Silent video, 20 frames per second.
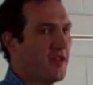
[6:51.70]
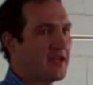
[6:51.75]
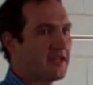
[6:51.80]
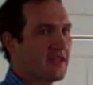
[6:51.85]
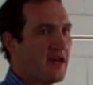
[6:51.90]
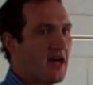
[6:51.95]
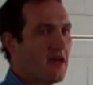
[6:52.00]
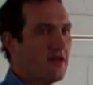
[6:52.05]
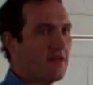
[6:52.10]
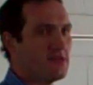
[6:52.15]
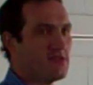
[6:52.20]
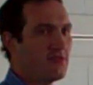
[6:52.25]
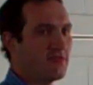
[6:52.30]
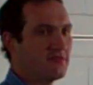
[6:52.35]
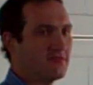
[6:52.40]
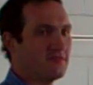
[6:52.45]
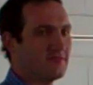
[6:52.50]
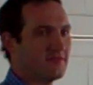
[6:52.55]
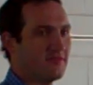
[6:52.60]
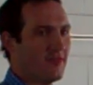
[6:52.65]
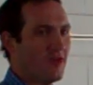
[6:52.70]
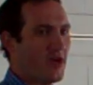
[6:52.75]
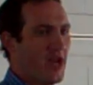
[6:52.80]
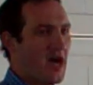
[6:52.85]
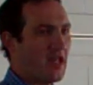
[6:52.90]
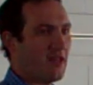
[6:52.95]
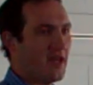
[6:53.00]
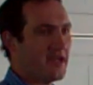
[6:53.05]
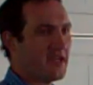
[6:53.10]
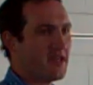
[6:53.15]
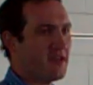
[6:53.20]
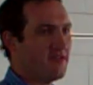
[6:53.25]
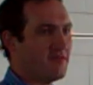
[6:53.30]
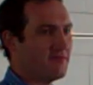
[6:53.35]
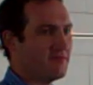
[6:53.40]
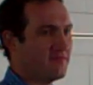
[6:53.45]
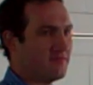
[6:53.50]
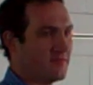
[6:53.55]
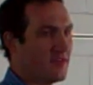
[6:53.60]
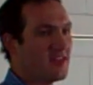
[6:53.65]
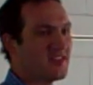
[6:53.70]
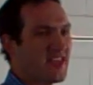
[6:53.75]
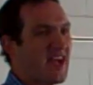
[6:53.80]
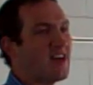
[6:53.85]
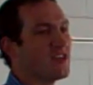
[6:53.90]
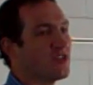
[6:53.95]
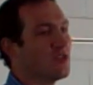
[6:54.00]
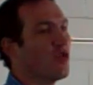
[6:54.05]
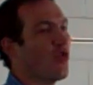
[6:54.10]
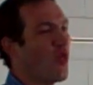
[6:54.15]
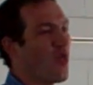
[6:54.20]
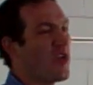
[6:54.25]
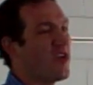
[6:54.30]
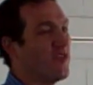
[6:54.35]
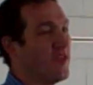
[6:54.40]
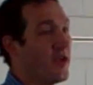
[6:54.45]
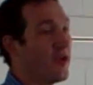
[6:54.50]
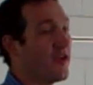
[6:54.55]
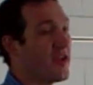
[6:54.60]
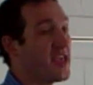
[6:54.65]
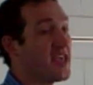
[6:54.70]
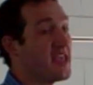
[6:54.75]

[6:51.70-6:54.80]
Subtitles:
like that? Or not like it? It sounds a little weird that you're